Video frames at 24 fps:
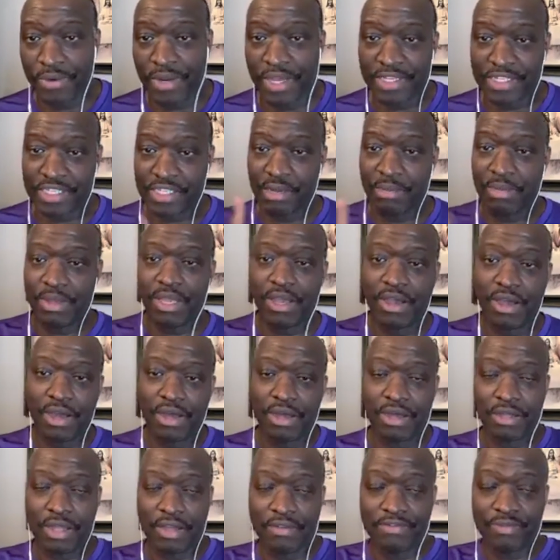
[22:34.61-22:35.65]
Now, some of
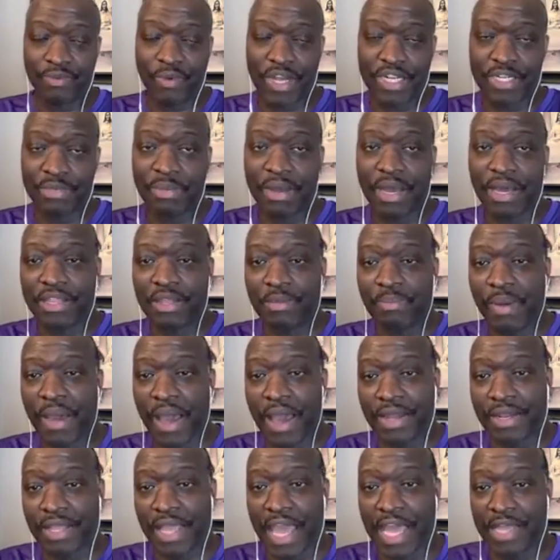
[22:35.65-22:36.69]
y'all have watched my other
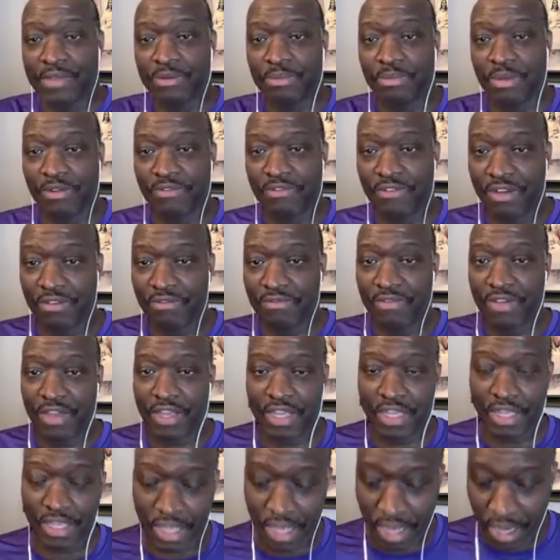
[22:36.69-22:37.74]
podcast with my friend
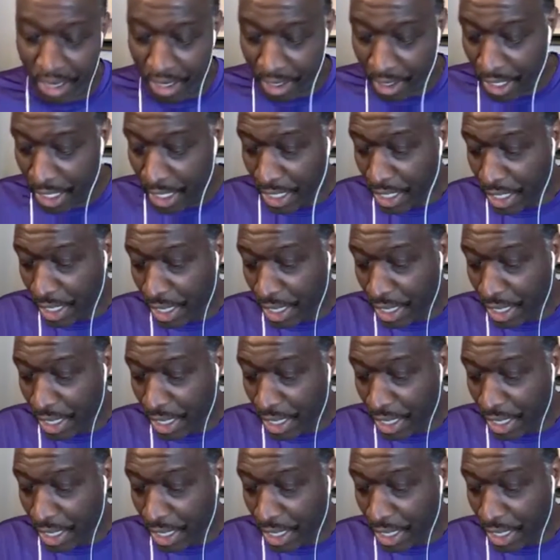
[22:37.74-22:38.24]
Vicky Young.